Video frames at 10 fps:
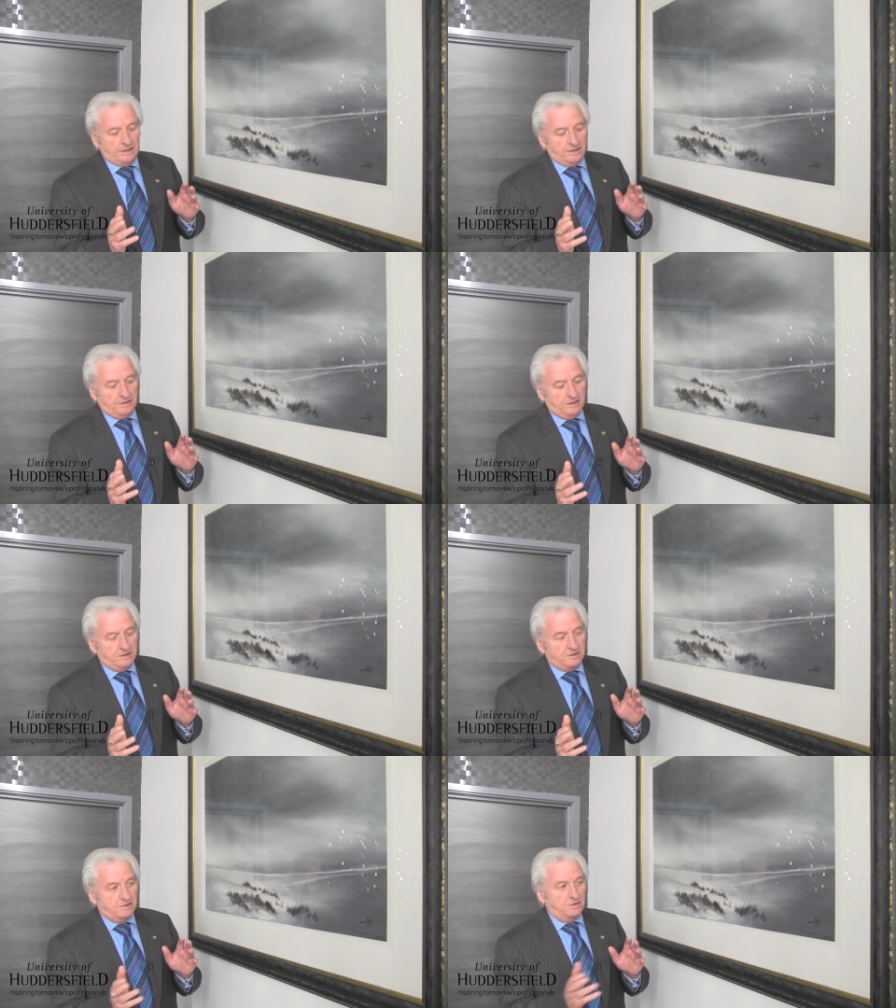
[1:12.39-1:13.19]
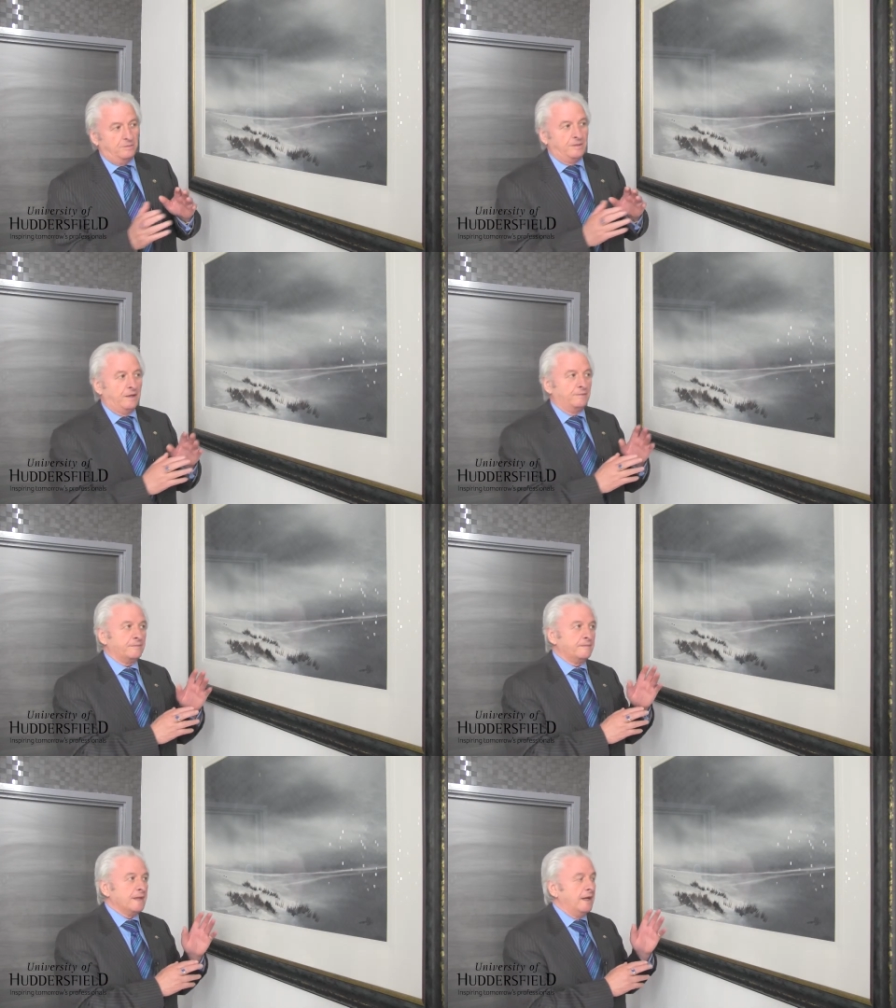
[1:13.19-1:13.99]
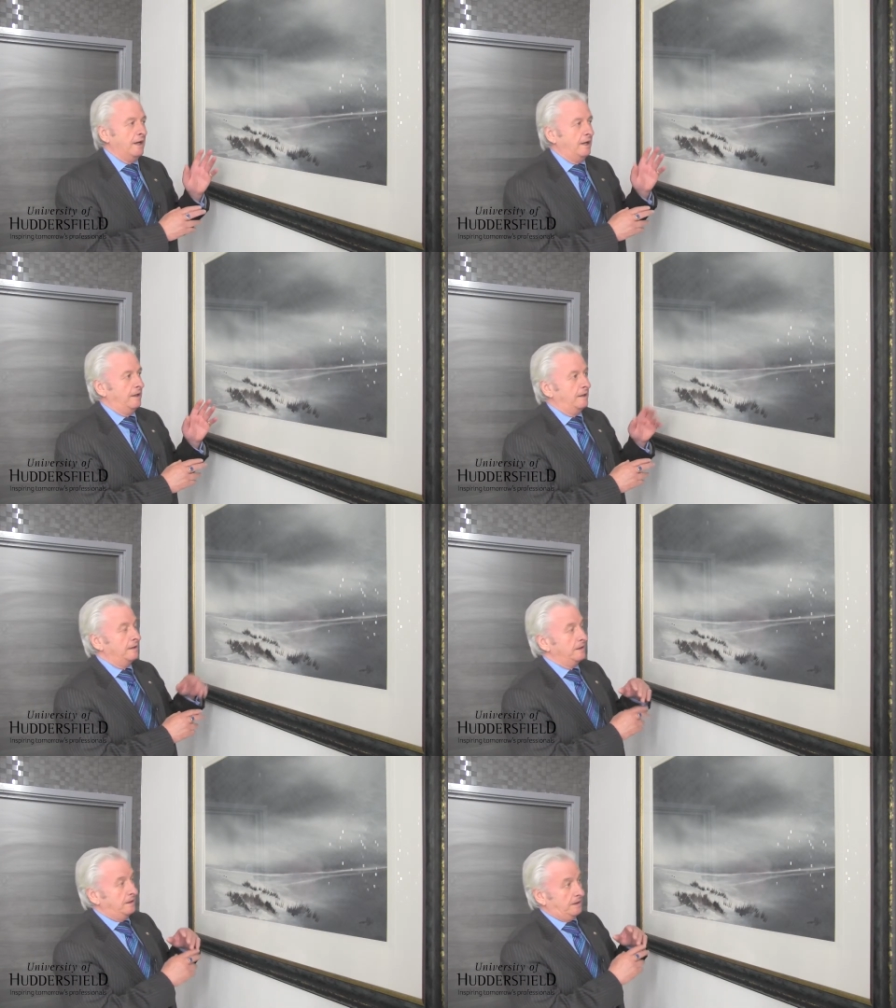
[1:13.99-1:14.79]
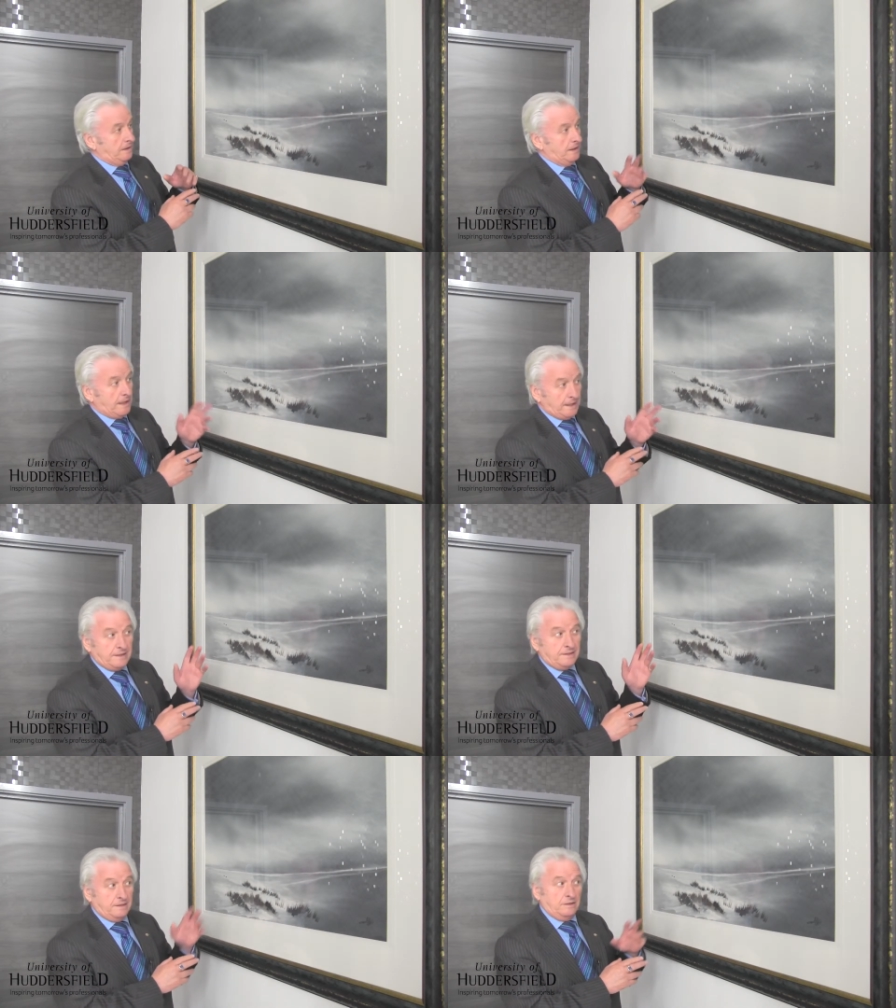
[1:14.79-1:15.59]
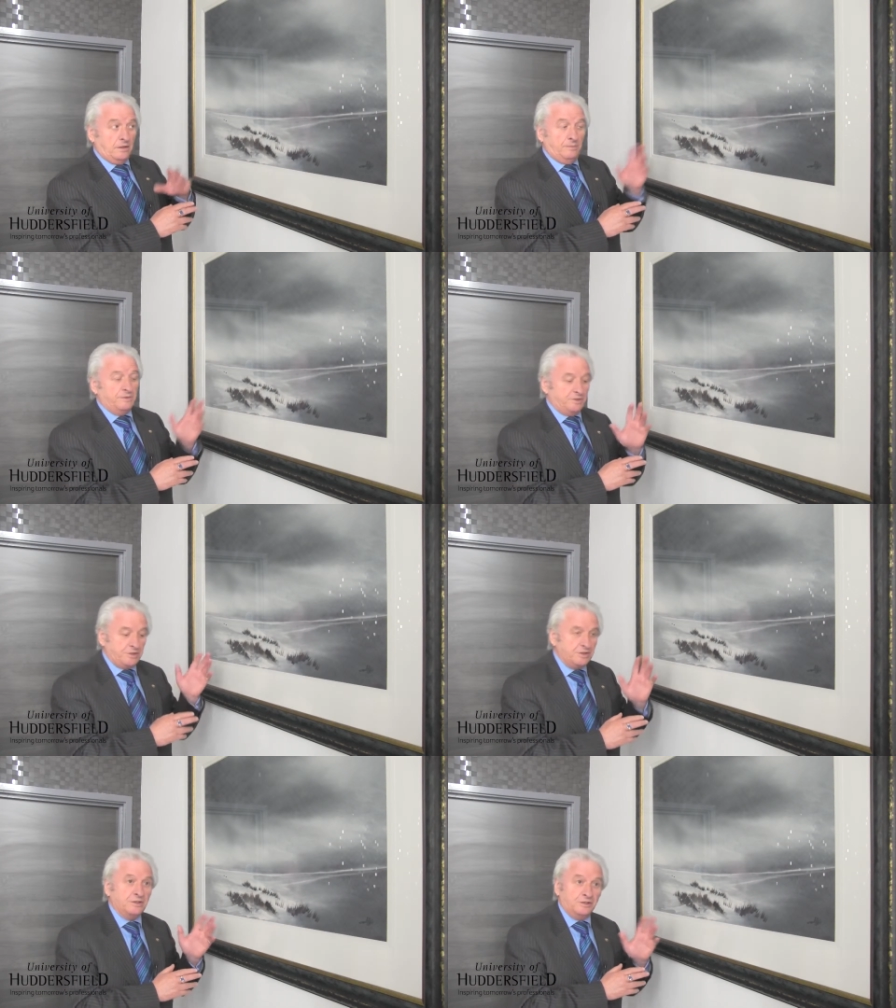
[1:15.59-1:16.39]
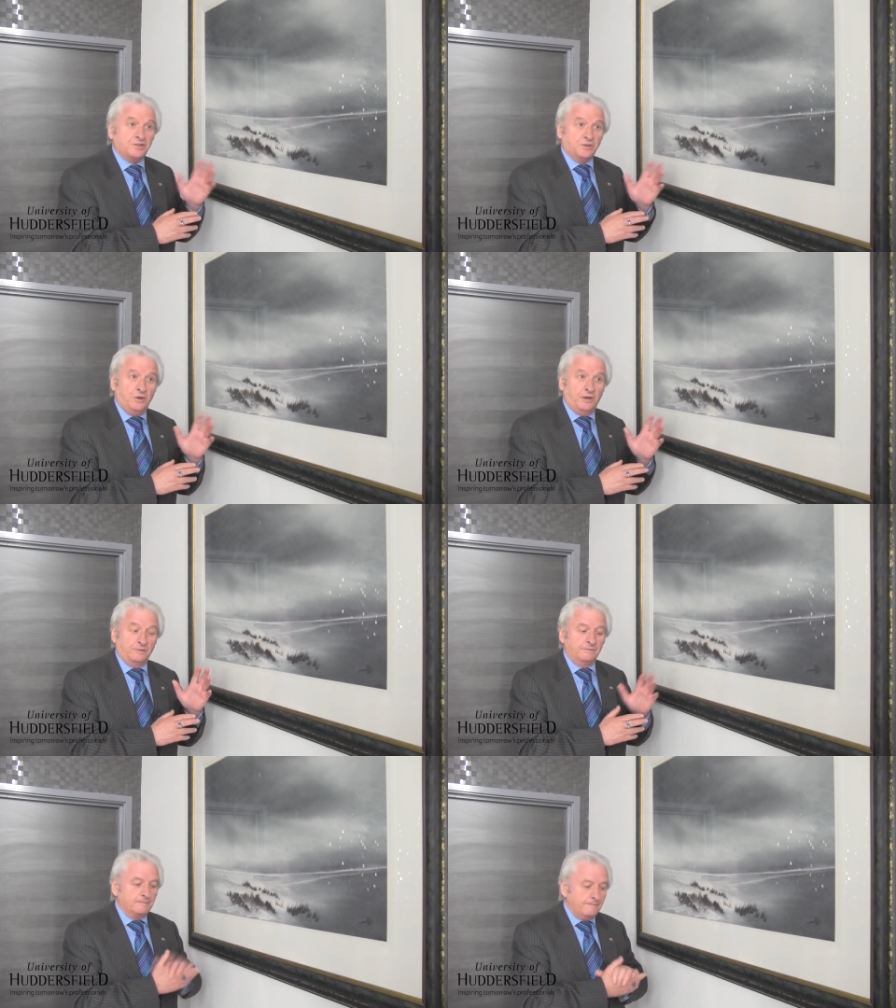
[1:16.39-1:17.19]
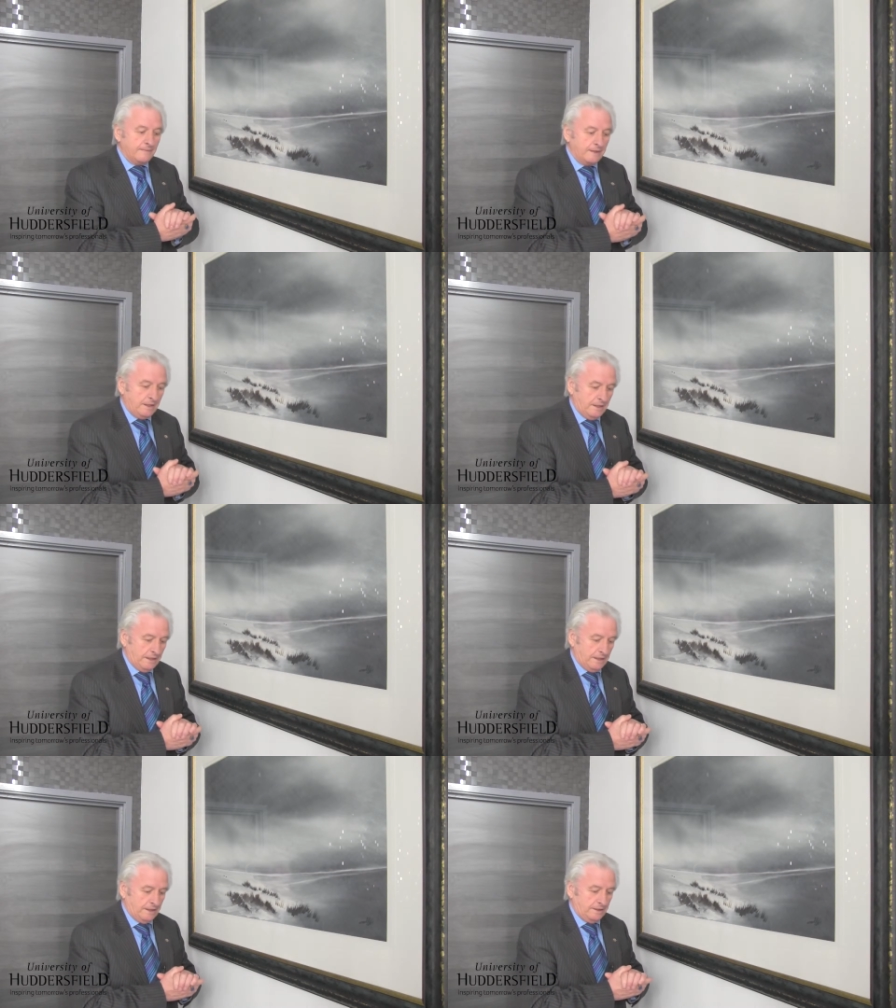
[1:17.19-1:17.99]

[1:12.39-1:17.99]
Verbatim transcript: uh, you need to know about uh, light, composition and so on.